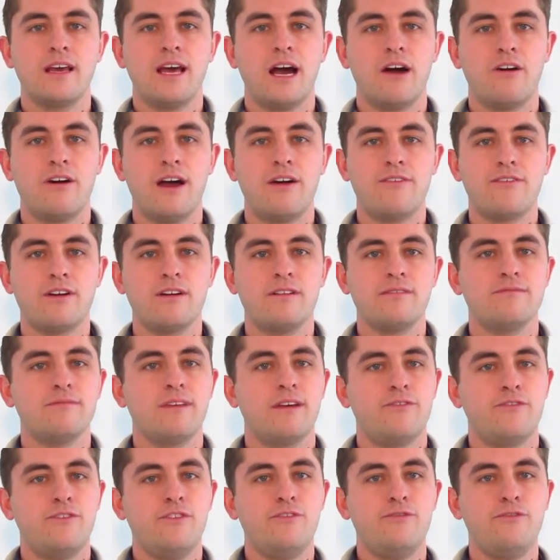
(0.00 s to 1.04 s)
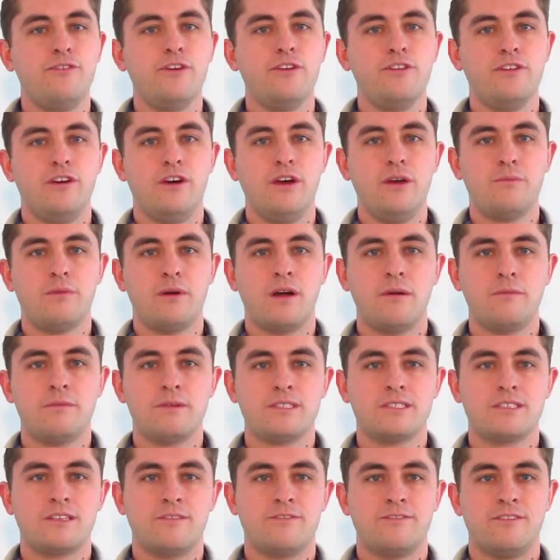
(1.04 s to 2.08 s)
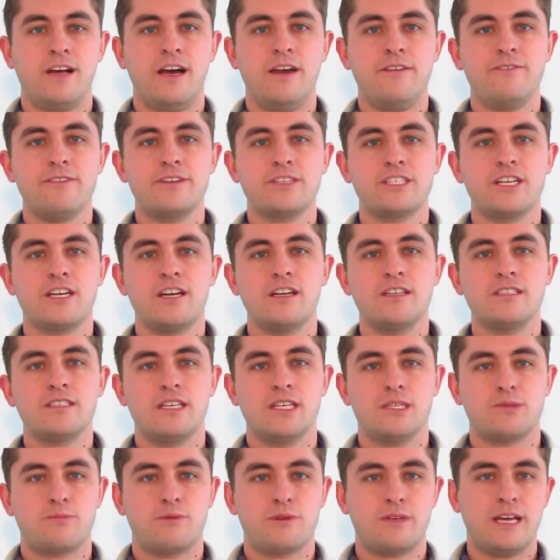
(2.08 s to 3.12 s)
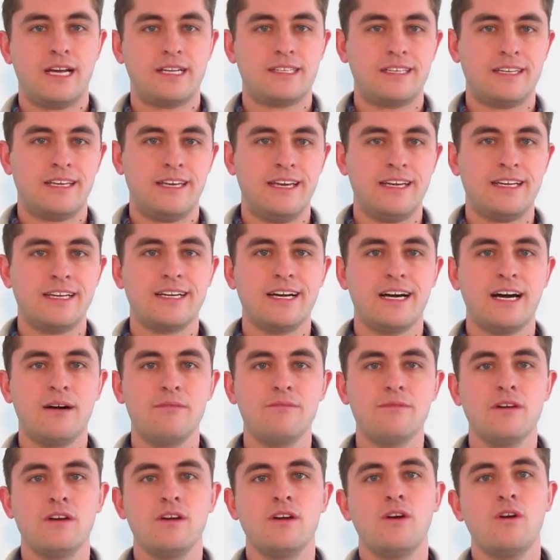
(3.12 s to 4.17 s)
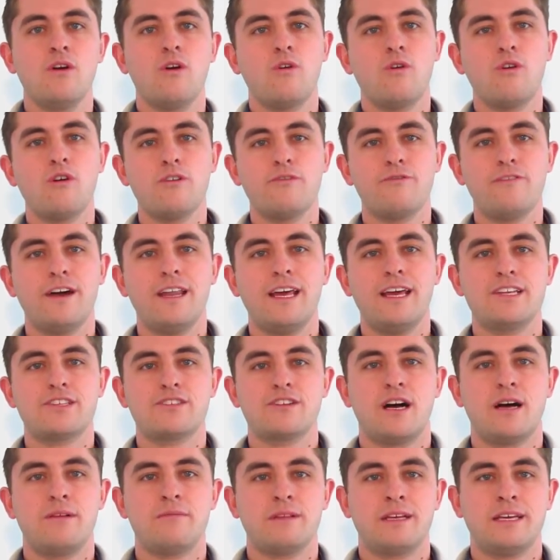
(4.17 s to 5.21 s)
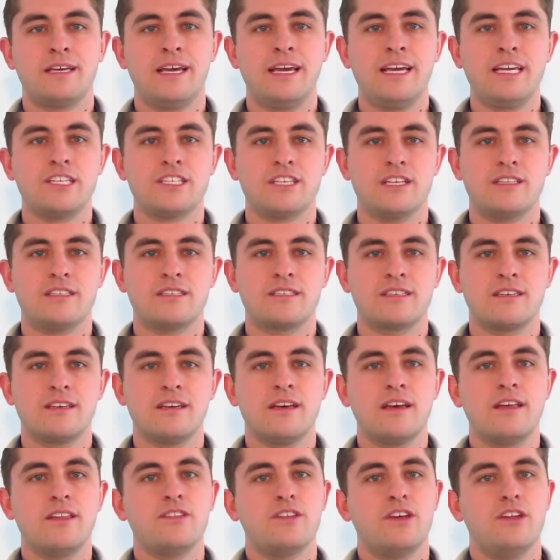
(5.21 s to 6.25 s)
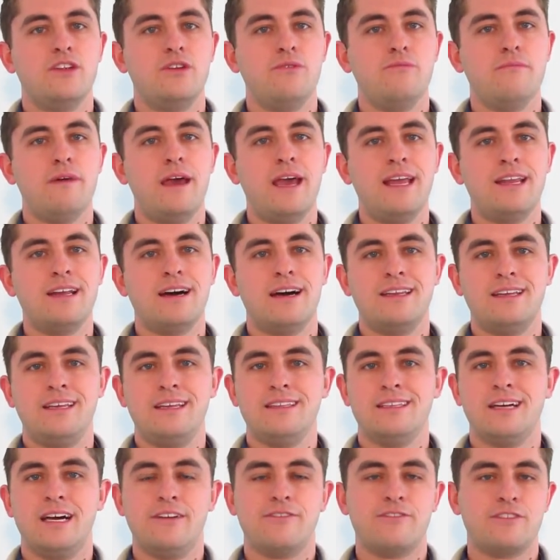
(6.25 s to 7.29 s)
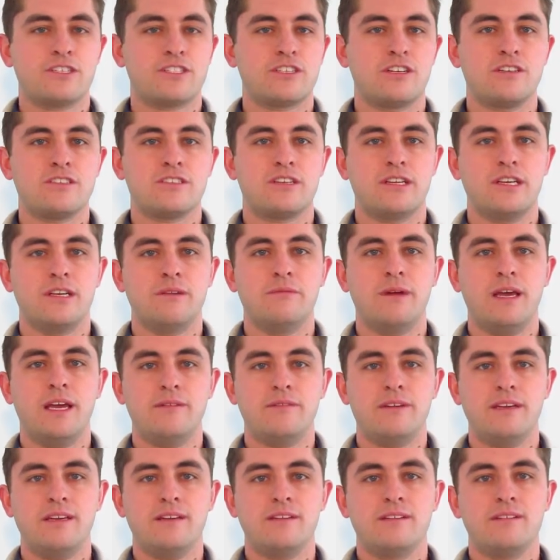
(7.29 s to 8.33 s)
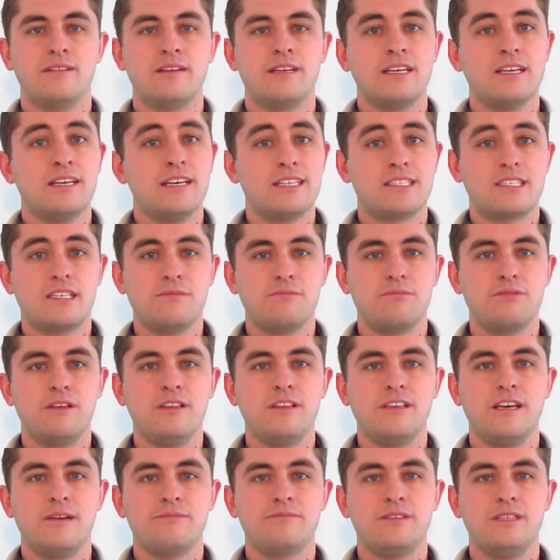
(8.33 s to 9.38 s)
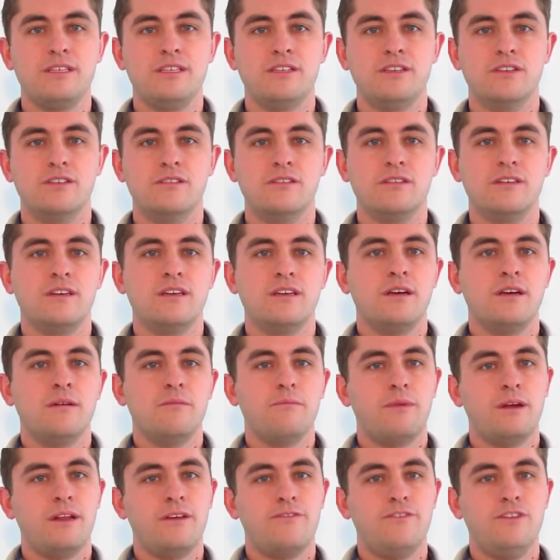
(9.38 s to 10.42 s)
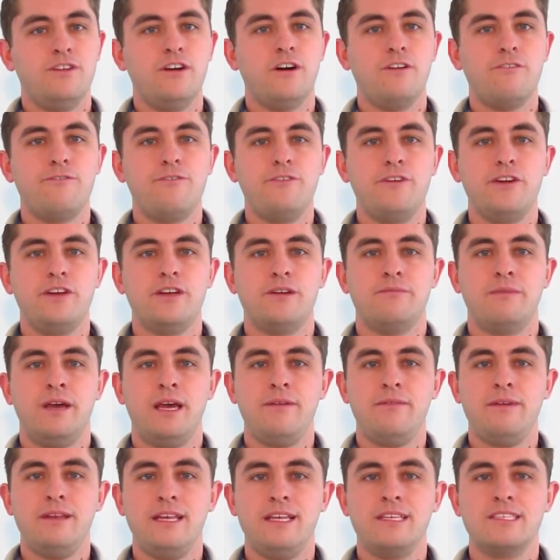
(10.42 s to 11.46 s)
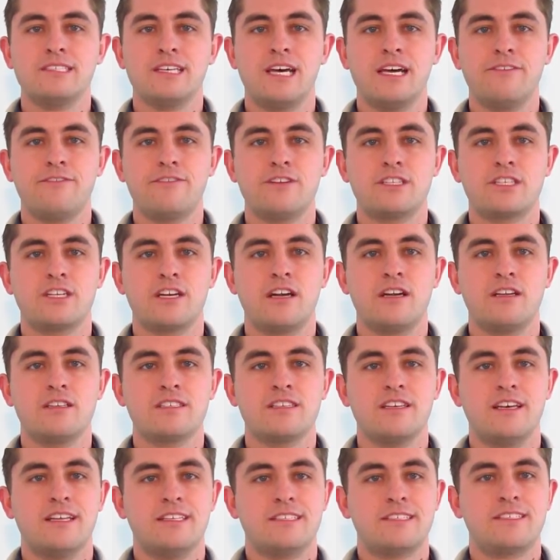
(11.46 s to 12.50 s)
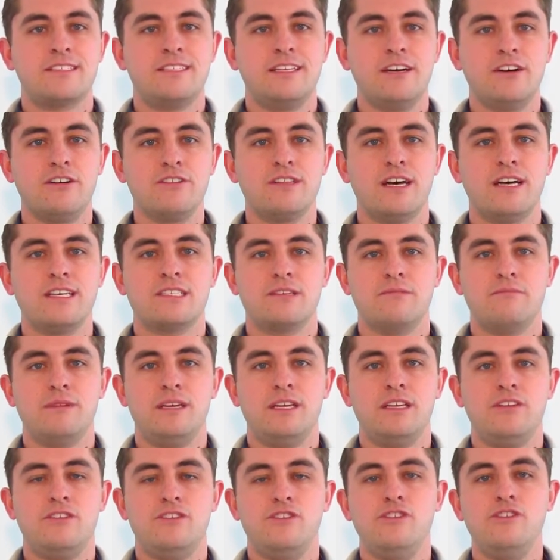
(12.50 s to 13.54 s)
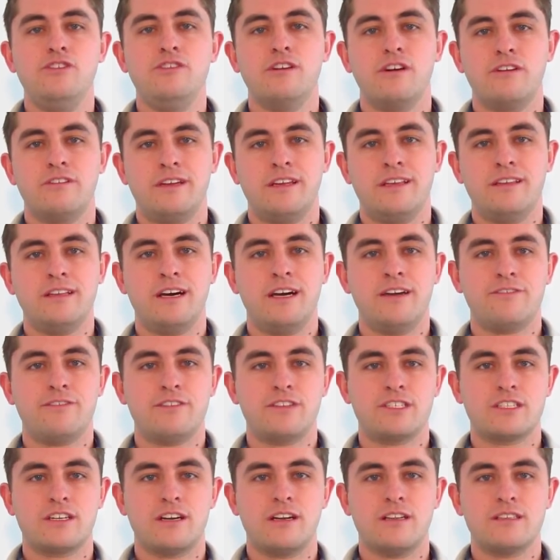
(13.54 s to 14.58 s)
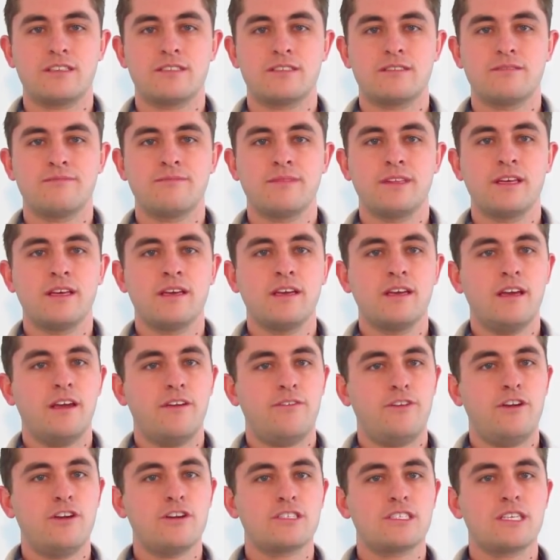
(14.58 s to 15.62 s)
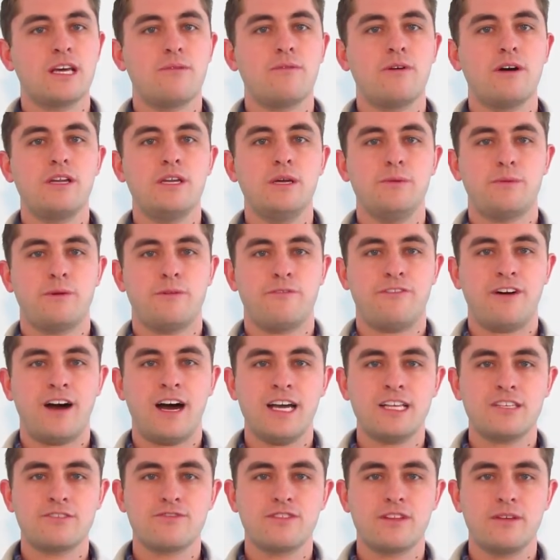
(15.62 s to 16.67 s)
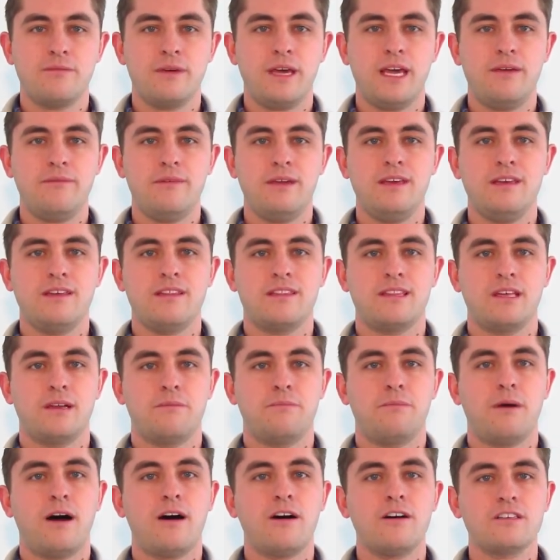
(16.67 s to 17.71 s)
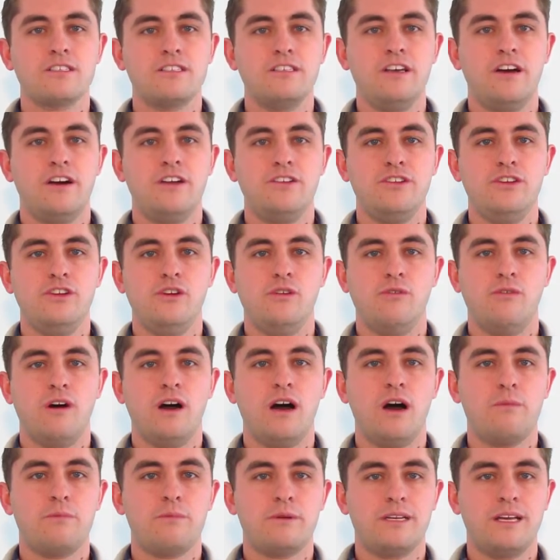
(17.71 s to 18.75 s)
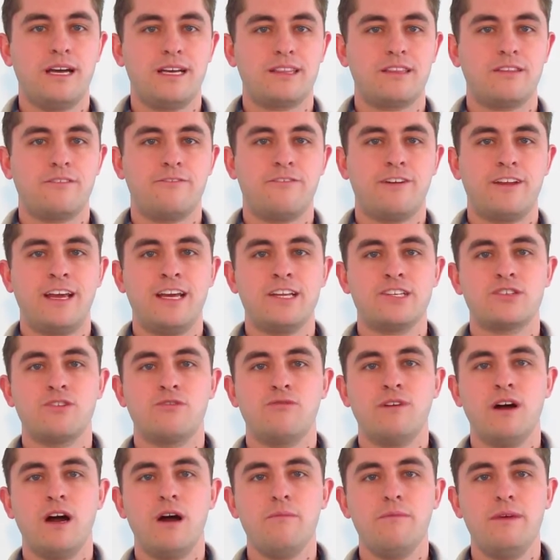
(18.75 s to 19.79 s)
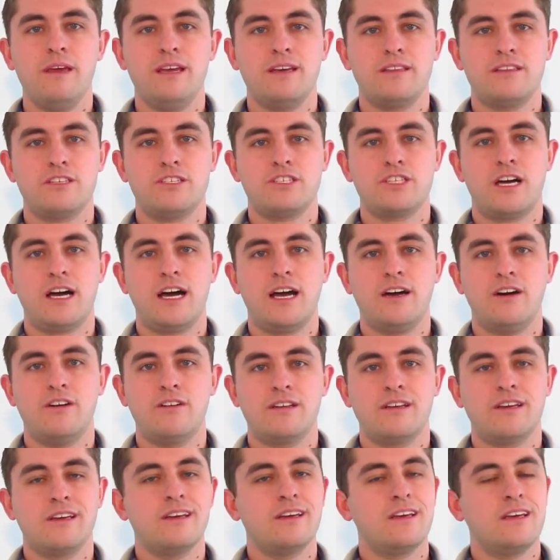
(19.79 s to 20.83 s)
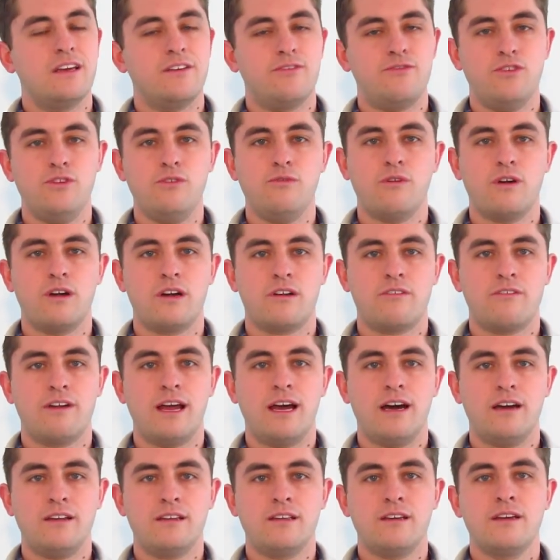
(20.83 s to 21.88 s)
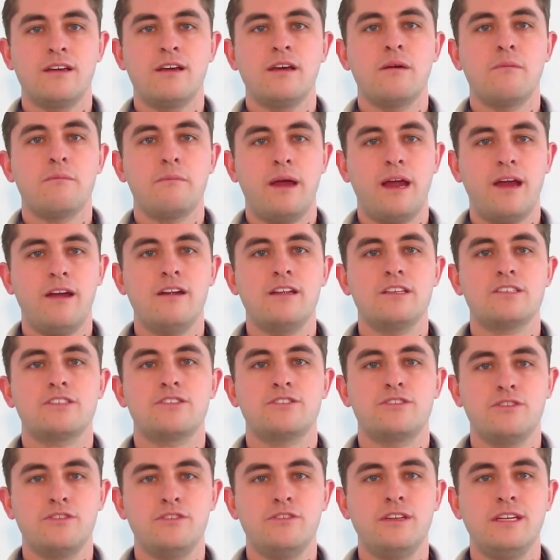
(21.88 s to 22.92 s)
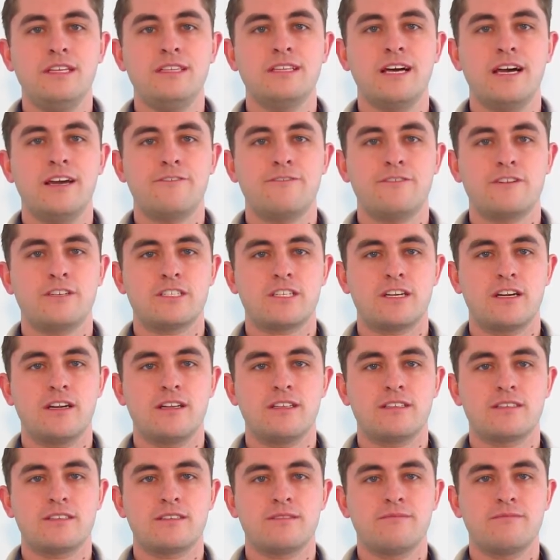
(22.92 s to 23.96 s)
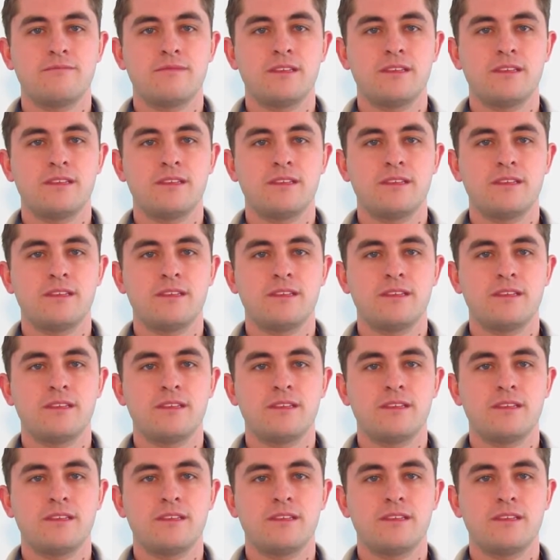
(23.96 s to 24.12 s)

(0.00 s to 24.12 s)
However, if you feel the only purpose of life insurance is protecting income or financial obligations, then you may not need life insurance on your baby. It's completely up to you. But if you don't feel your baby needs life insurance, it still doesn't mean you don't need life insurance. If you're someone who provides for the baby, then a policy on you will help protect the financial well-being of the child if you weren't around parents do need life insurance.